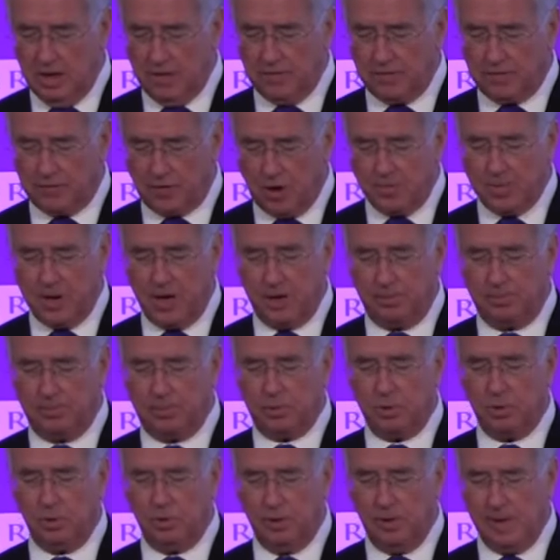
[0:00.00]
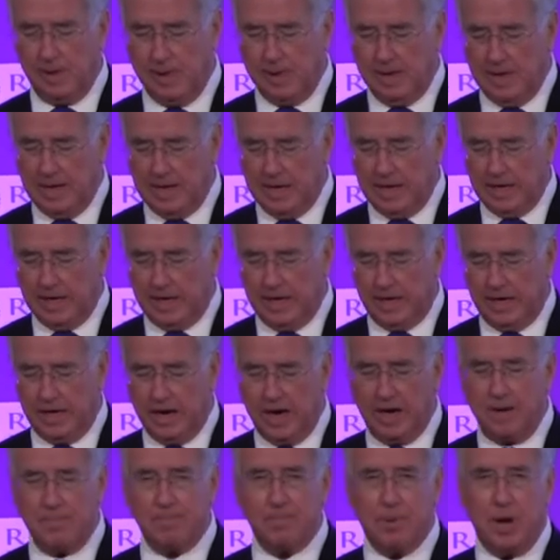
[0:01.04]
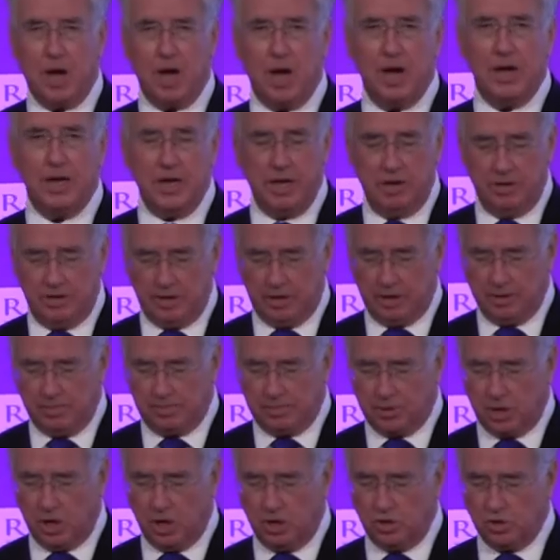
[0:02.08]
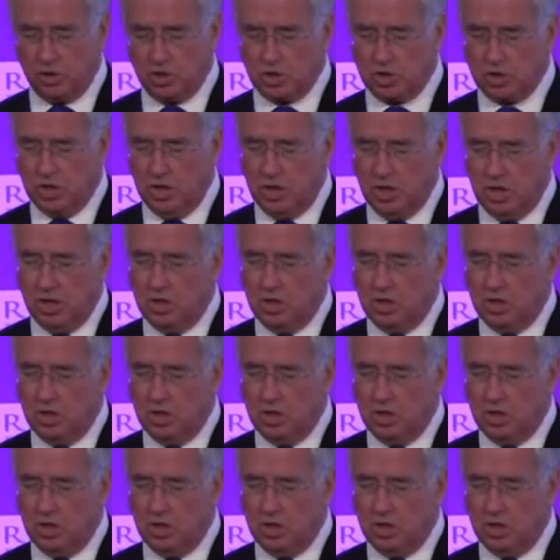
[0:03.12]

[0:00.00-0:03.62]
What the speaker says: from April in a pioneering approach